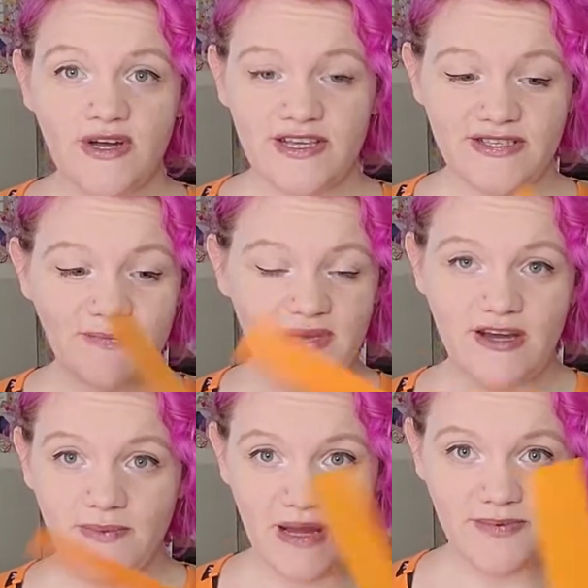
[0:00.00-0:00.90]
to use a bigger
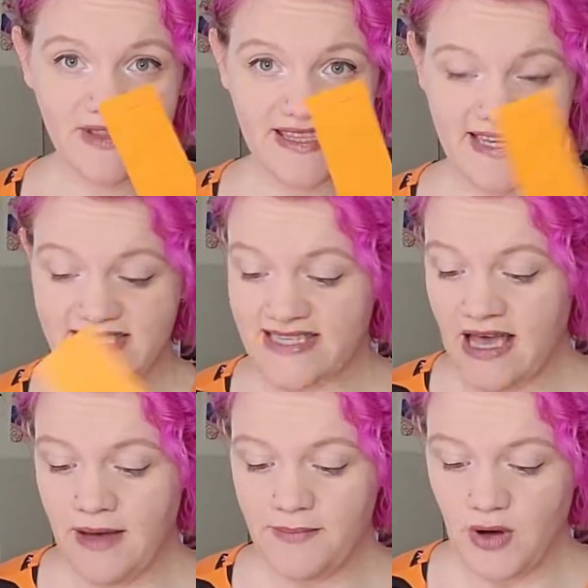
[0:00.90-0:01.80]
paper than this,
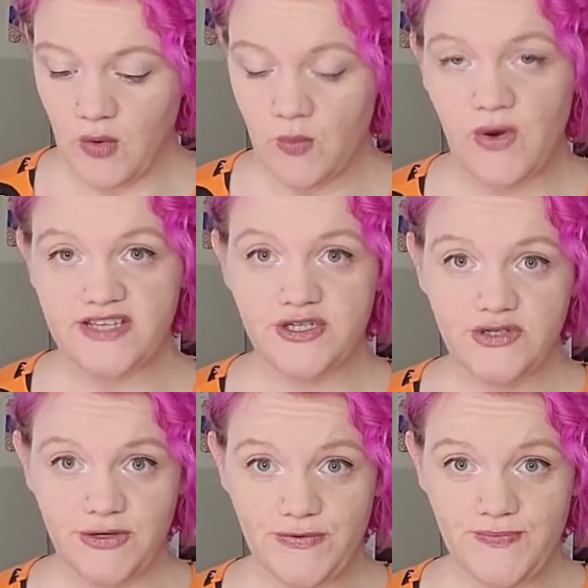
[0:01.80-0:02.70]
but what you
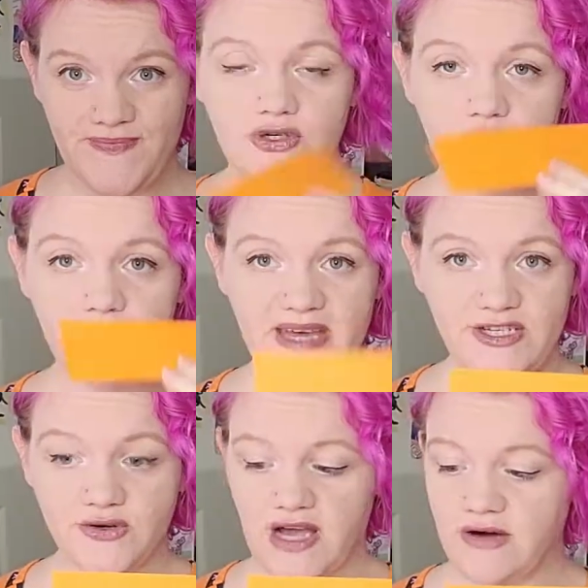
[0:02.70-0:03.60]
do, you
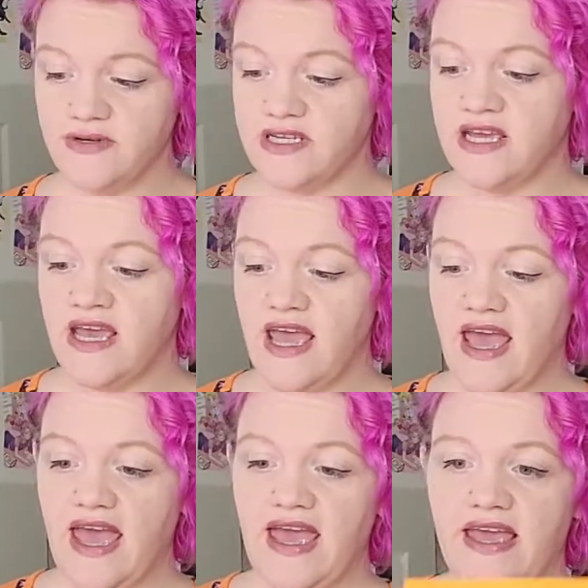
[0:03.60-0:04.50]
measure out
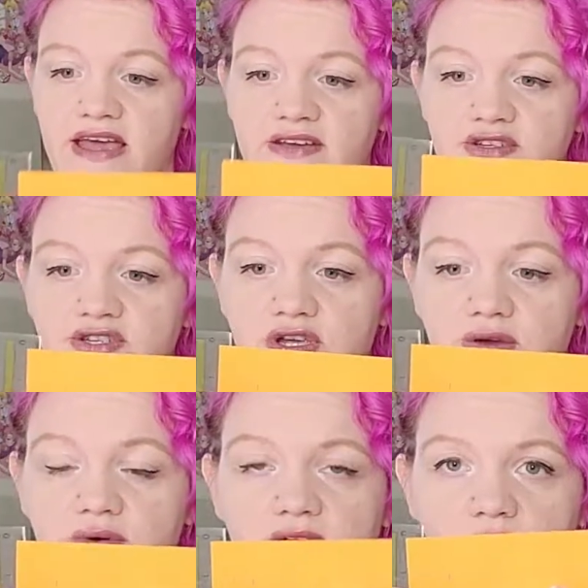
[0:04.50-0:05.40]
a
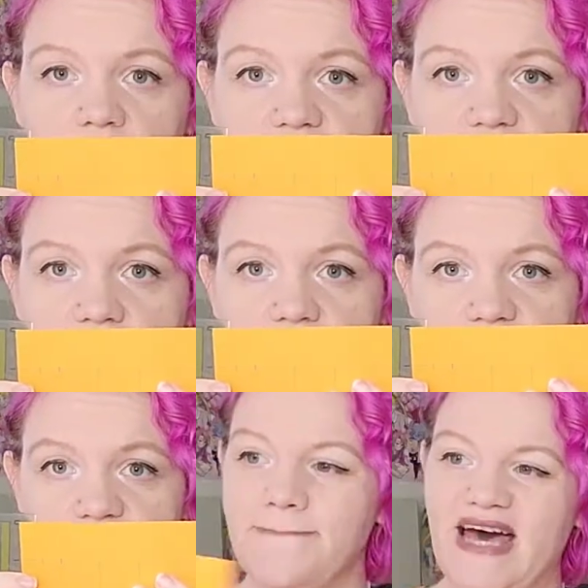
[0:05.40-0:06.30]
2 1/4
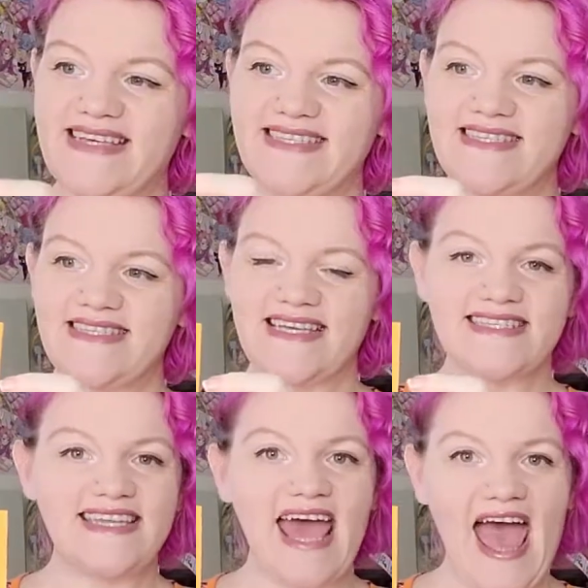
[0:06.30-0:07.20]
by 6
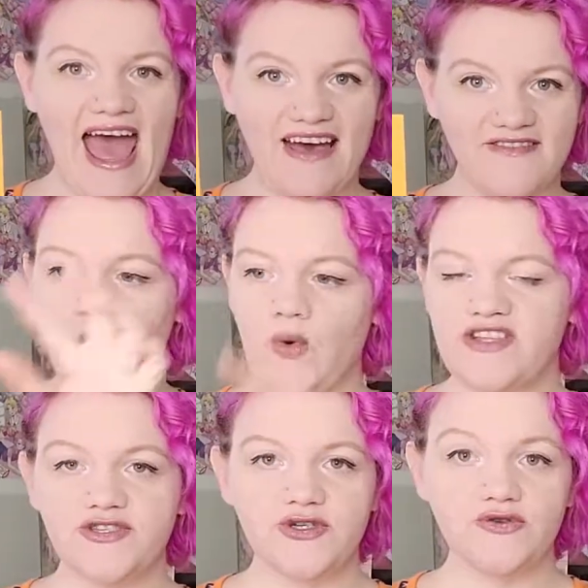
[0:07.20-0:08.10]
1/2.
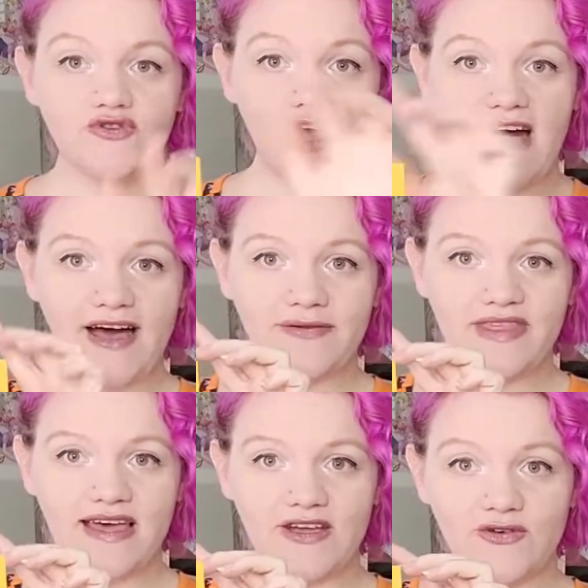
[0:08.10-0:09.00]
Once you draw out
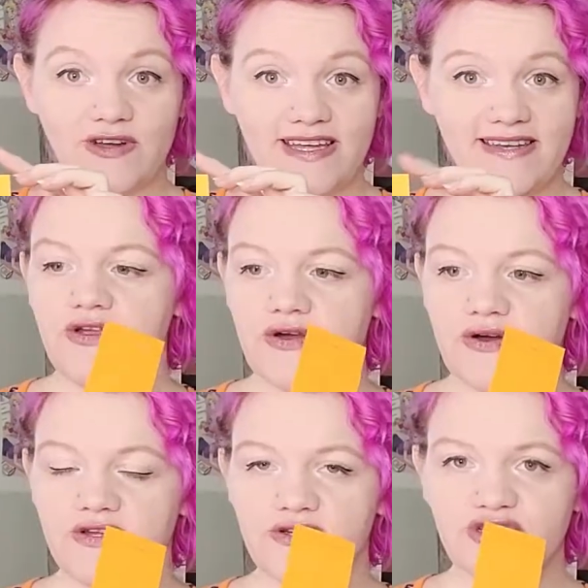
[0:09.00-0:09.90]
that grid, you're going
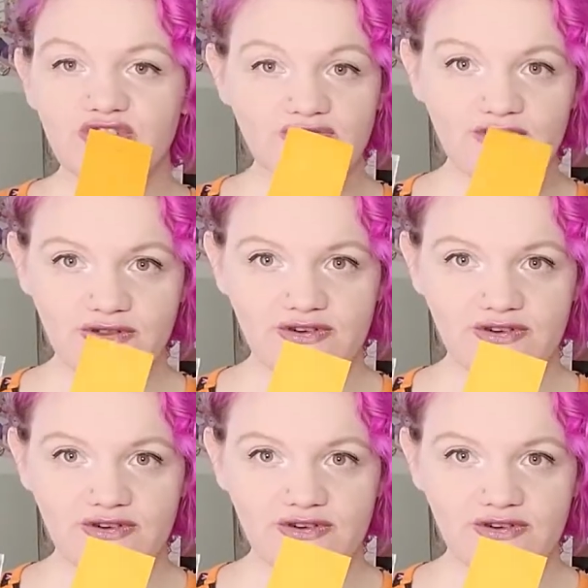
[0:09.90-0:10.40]
to use your ruler